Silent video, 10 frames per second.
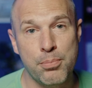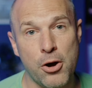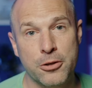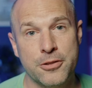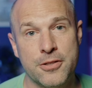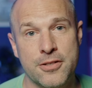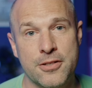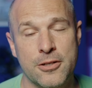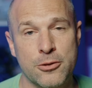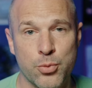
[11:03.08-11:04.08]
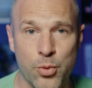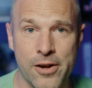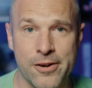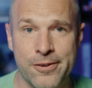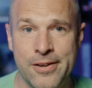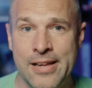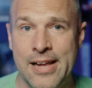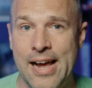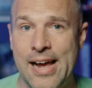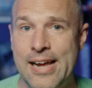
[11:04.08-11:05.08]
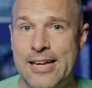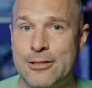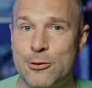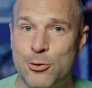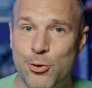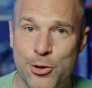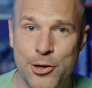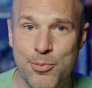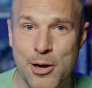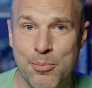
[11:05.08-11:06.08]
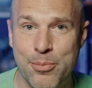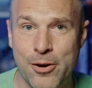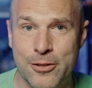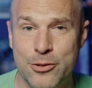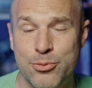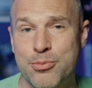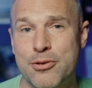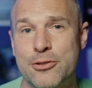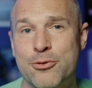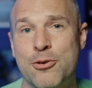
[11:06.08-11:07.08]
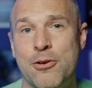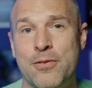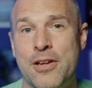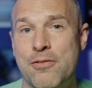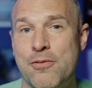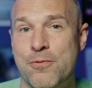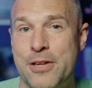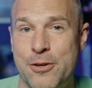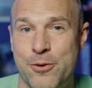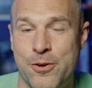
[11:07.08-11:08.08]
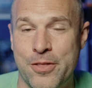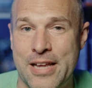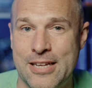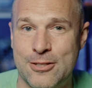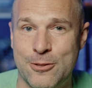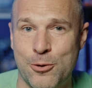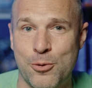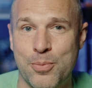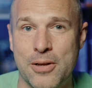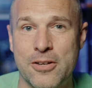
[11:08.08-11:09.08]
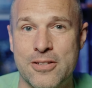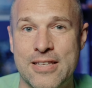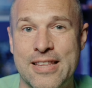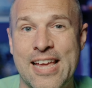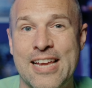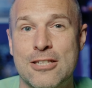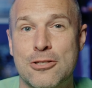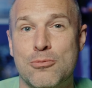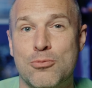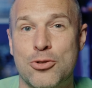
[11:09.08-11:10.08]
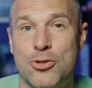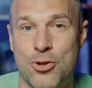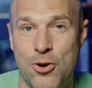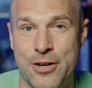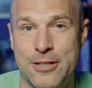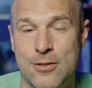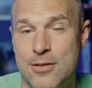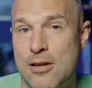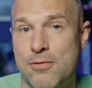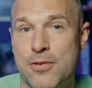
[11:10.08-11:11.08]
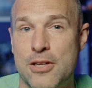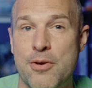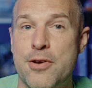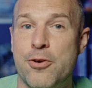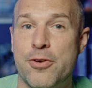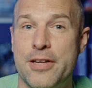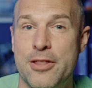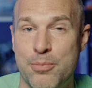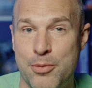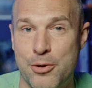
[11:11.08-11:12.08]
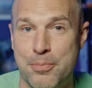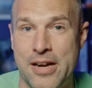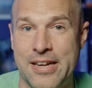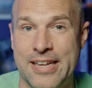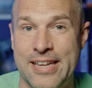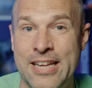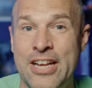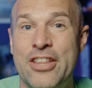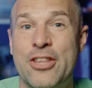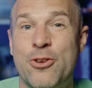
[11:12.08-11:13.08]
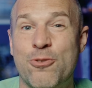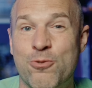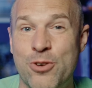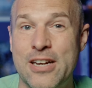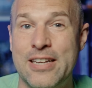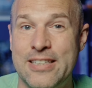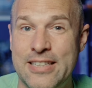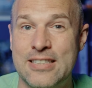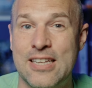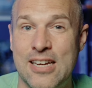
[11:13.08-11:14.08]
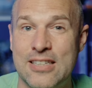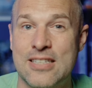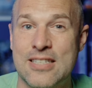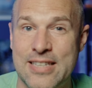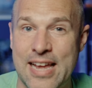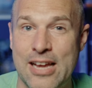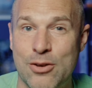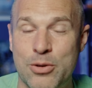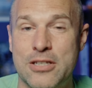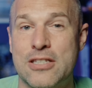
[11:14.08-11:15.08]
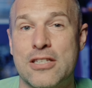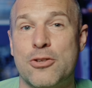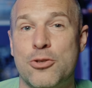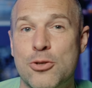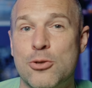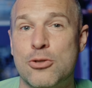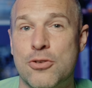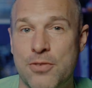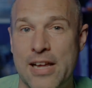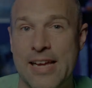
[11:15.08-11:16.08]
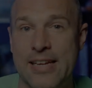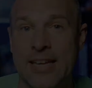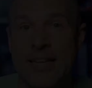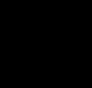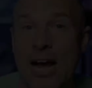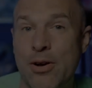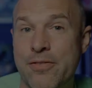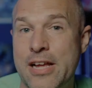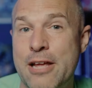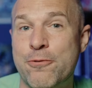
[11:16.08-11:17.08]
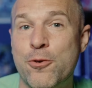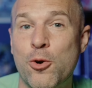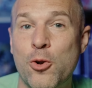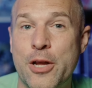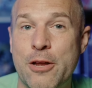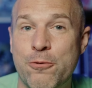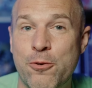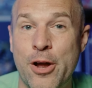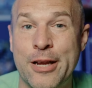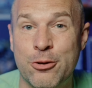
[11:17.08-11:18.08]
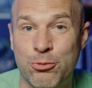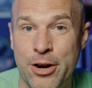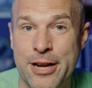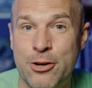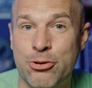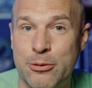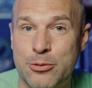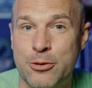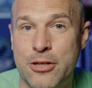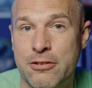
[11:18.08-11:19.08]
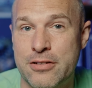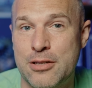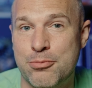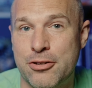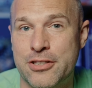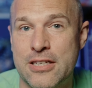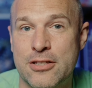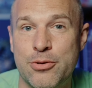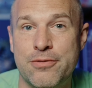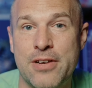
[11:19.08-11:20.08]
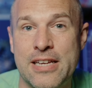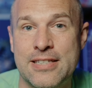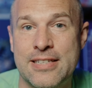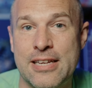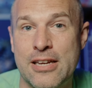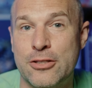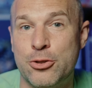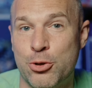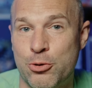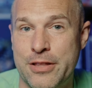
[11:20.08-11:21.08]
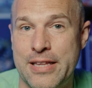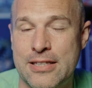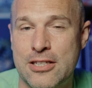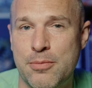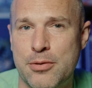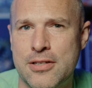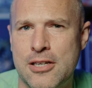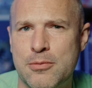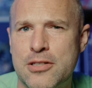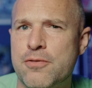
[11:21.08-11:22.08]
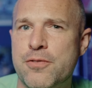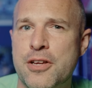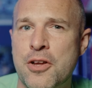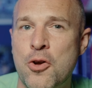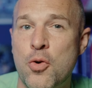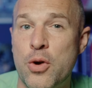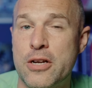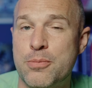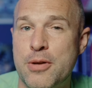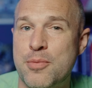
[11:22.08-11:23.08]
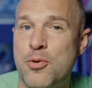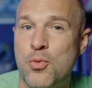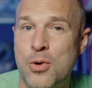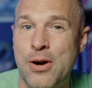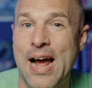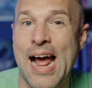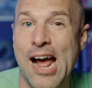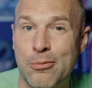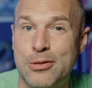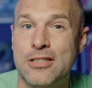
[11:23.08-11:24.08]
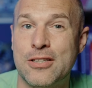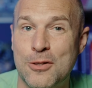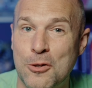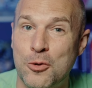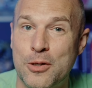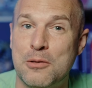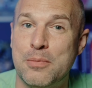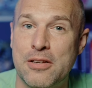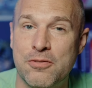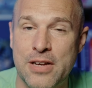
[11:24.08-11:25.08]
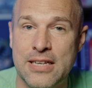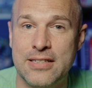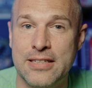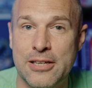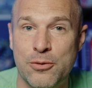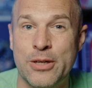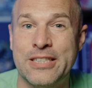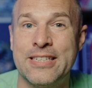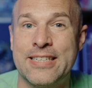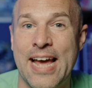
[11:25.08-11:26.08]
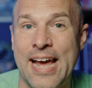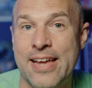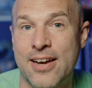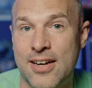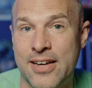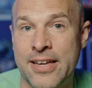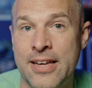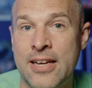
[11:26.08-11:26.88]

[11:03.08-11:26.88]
bonds as well. And talking about bonds, we'll probably do another video on that soon, because there is some shocking stuff going on in the bond market that you really need to understand, which is a huge flag. However, if you're looking for a great cryptocurrency project to invest in during that type of time, something which people will absolutely be investing in, which is AI,